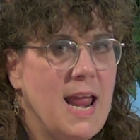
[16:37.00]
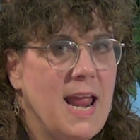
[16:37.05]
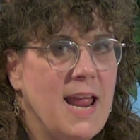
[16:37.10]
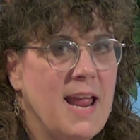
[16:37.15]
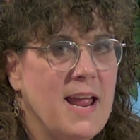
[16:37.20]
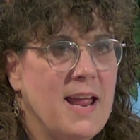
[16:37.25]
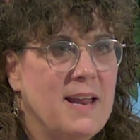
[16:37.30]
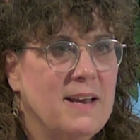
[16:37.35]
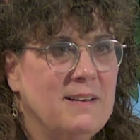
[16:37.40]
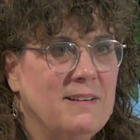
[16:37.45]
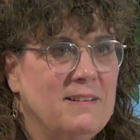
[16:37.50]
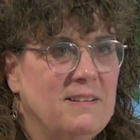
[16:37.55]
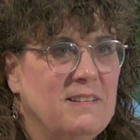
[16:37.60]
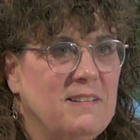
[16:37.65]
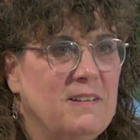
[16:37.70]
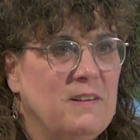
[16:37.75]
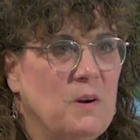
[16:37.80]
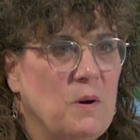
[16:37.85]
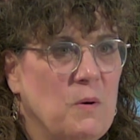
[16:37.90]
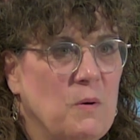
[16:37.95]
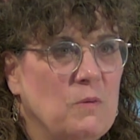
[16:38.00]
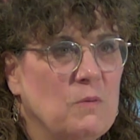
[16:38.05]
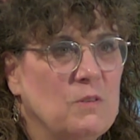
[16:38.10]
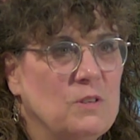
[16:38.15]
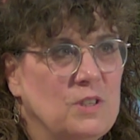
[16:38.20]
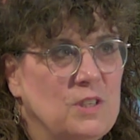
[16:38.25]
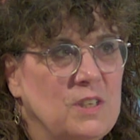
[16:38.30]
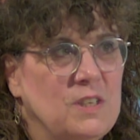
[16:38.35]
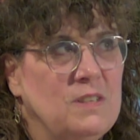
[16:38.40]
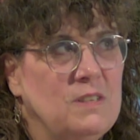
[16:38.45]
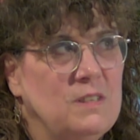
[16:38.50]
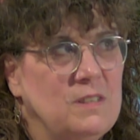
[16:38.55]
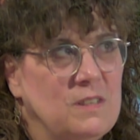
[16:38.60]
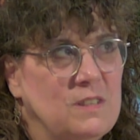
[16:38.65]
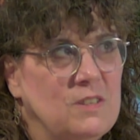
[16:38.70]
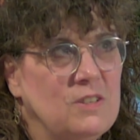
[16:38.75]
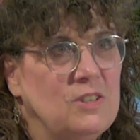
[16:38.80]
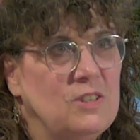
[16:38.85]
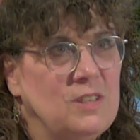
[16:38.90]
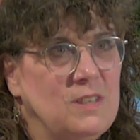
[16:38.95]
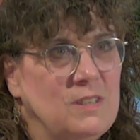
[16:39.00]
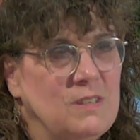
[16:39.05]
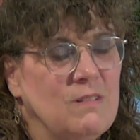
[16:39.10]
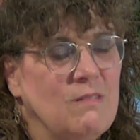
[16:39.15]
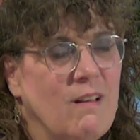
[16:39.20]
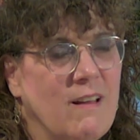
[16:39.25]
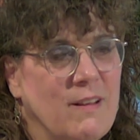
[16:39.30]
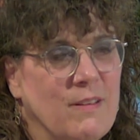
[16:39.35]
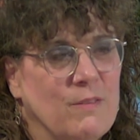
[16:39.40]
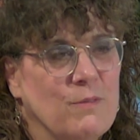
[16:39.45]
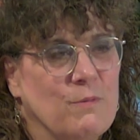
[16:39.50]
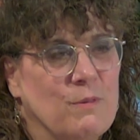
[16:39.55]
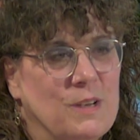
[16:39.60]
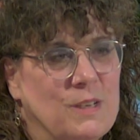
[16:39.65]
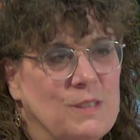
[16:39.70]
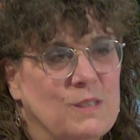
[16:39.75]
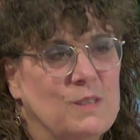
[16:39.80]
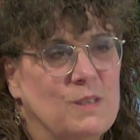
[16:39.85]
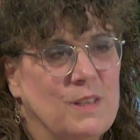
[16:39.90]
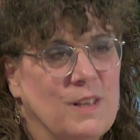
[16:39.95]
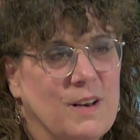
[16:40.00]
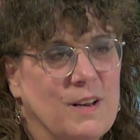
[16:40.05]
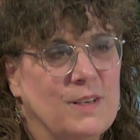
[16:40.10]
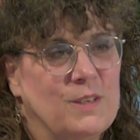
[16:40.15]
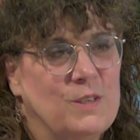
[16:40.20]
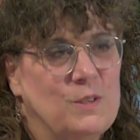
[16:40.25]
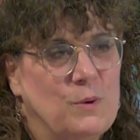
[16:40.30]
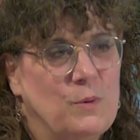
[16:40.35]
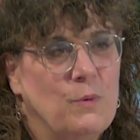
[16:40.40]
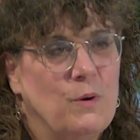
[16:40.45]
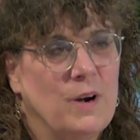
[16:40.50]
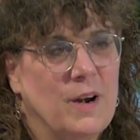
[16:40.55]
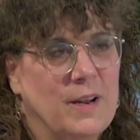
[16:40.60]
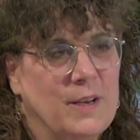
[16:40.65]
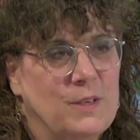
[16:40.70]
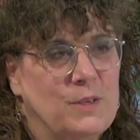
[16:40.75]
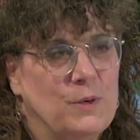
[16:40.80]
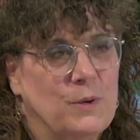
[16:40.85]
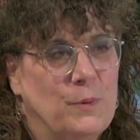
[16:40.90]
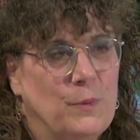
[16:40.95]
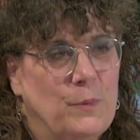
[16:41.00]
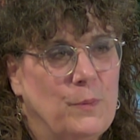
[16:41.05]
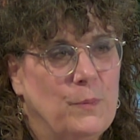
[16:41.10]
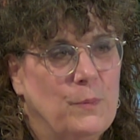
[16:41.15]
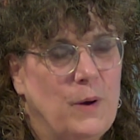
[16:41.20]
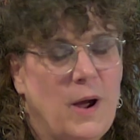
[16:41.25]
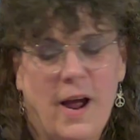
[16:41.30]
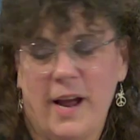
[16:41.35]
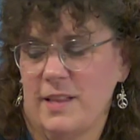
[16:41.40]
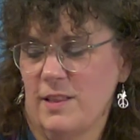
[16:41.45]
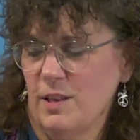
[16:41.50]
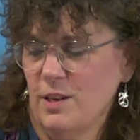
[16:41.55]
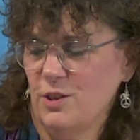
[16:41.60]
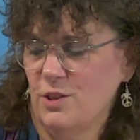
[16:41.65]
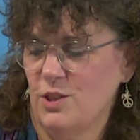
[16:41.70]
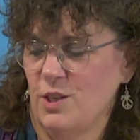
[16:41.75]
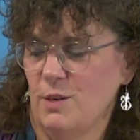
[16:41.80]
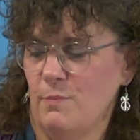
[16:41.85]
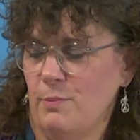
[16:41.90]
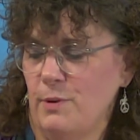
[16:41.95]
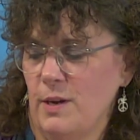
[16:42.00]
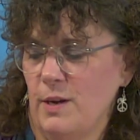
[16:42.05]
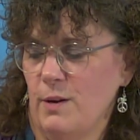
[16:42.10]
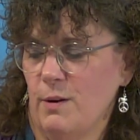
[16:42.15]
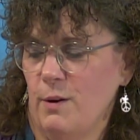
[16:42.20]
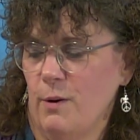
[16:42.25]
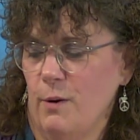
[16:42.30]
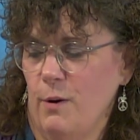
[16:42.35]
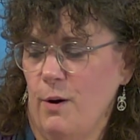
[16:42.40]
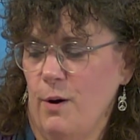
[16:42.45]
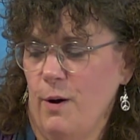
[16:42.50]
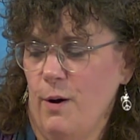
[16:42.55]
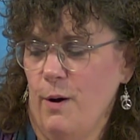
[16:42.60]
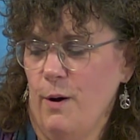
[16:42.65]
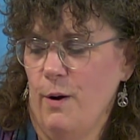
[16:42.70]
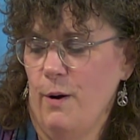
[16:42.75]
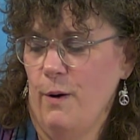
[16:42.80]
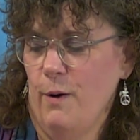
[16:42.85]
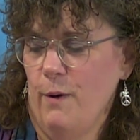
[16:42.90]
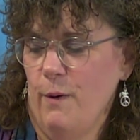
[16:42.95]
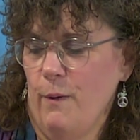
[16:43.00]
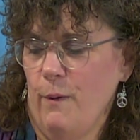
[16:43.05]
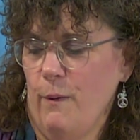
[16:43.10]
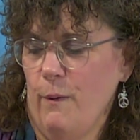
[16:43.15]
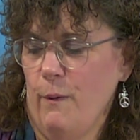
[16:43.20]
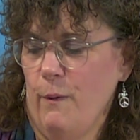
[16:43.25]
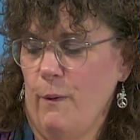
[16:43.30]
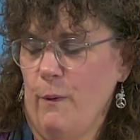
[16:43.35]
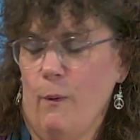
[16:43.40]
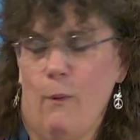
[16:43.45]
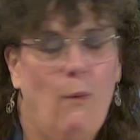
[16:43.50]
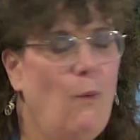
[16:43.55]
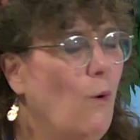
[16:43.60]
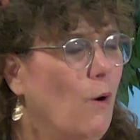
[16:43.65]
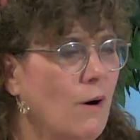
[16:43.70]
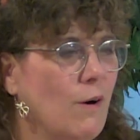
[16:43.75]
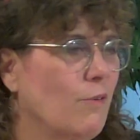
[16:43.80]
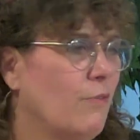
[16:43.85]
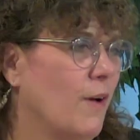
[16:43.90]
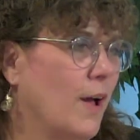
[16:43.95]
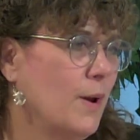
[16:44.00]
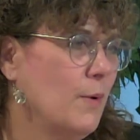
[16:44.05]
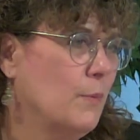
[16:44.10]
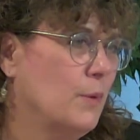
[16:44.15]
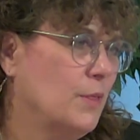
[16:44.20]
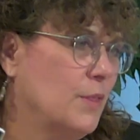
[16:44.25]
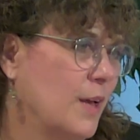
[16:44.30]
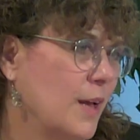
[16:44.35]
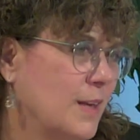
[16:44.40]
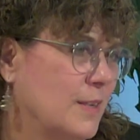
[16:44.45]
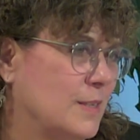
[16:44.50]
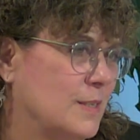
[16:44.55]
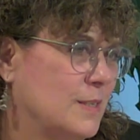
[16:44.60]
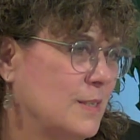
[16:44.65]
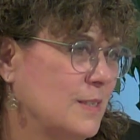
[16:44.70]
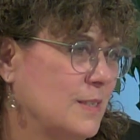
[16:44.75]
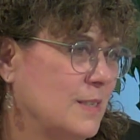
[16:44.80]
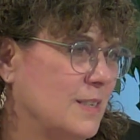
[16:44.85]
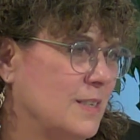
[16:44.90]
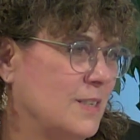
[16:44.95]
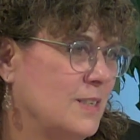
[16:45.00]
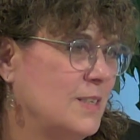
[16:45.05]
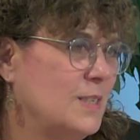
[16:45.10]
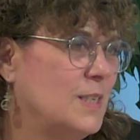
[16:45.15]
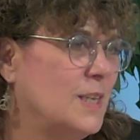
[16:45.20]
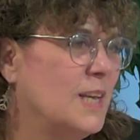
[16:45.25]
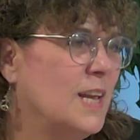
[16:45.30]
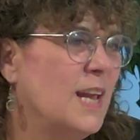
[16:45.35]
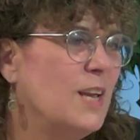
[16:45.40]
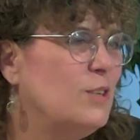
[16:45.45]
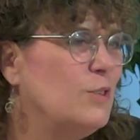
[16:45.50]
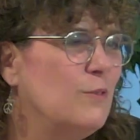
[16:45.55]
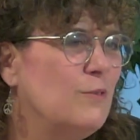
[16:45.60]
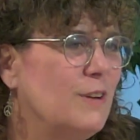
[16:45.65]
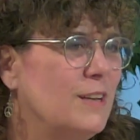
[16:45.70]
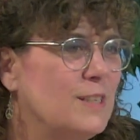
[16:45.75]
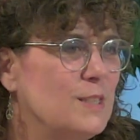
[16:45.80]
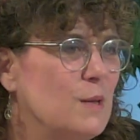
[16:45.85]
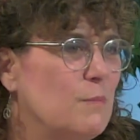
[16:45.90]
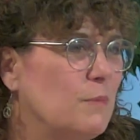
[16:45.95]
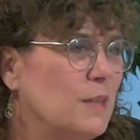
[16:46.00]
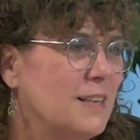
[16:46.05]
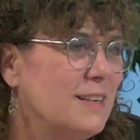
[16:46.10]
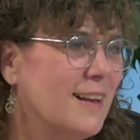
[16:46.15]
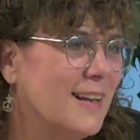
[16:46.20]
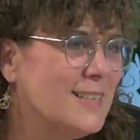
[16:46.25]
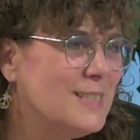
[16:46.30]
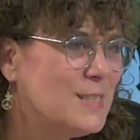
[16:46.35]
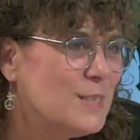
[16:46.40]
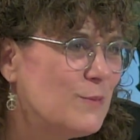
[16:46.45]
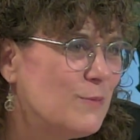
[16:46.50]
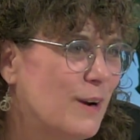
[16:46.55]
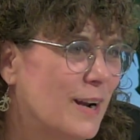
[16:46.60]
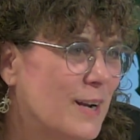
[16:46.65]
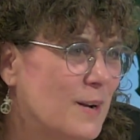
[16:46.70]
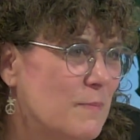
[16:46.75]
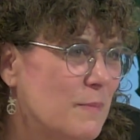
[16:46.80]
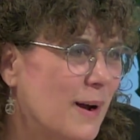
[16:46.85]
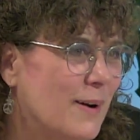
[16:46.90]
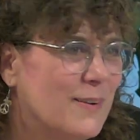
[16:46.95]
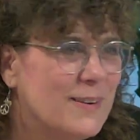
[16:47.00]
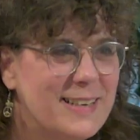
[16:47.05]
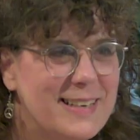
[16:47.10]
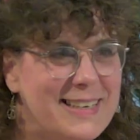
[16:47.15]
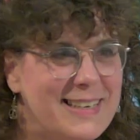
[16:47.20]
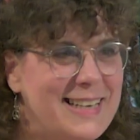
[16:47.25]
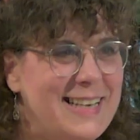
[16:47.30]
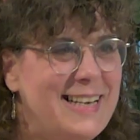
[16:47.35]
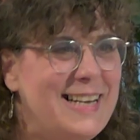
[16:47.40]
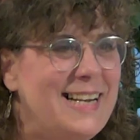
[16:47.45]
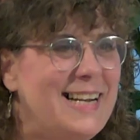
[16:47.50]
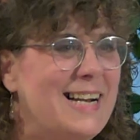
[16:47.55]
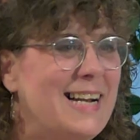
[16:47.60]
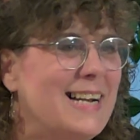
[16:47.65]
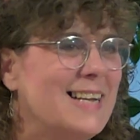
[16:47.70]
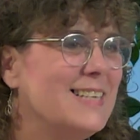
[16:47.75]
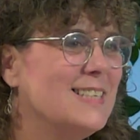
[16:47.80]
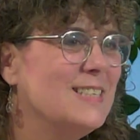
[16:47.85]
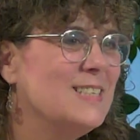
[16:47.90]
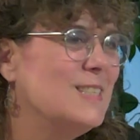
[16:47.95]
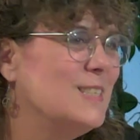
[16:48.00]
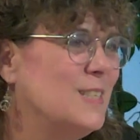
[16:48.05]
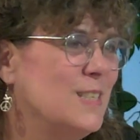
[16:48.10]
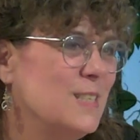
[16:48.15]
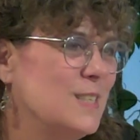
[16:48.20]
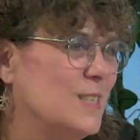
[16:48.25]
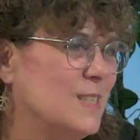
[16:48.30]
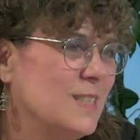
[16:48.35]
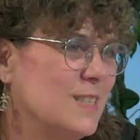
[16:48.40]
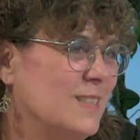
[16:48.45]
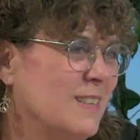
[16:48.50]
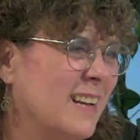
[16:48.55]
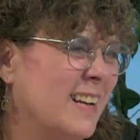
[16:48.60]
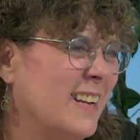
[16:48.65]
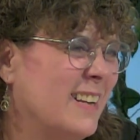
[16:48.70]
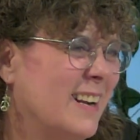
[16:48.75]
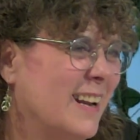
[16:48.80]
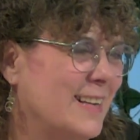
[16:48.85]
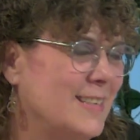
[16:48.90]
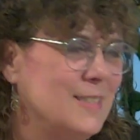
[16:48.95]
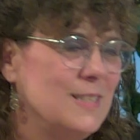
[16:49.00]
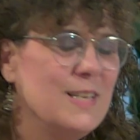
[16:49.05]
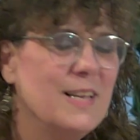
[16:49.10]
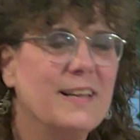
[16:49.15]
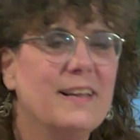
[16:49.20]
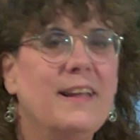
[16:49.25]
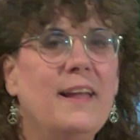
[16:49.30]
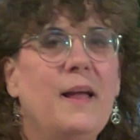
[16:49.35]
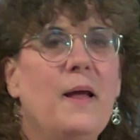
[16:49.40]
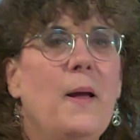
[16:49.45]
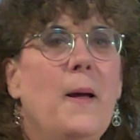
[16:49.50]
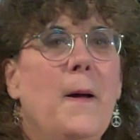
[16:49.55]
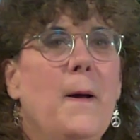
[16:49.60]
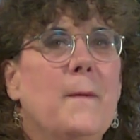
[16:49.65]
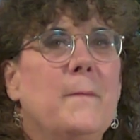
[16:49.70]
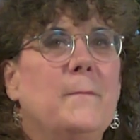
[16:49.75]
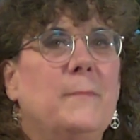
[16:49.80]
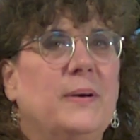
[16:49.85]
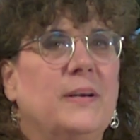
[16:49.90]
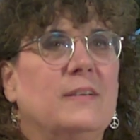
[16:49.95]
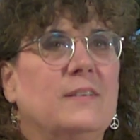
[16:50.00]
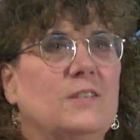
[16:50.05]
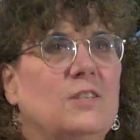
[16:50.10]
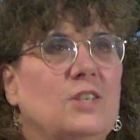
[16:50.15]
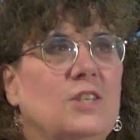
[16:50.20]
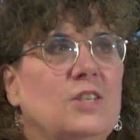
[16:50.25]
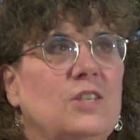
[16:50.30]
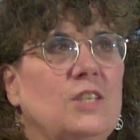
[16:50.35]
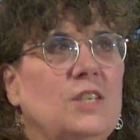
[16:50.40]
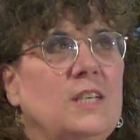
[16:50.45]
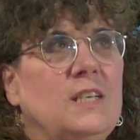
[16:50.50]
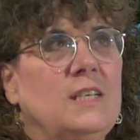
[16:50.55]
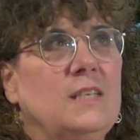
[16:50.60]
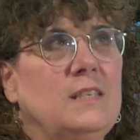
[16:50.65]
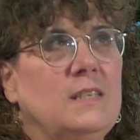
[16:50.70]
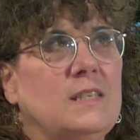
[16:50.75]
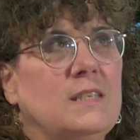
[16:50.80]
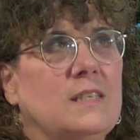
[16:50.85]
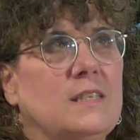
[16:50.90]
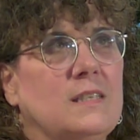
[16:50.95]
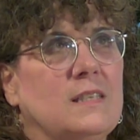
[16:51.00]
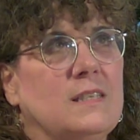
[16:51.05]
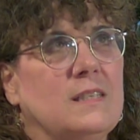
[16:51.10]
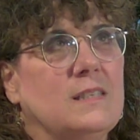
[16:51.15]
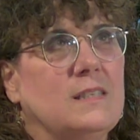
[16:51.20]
And, you know, she's, she's a lot of the reason that I do what I do. I think she'd be horrified with this. was like, can't you find something nice to write about? Because this isn't like a nice thing. But she's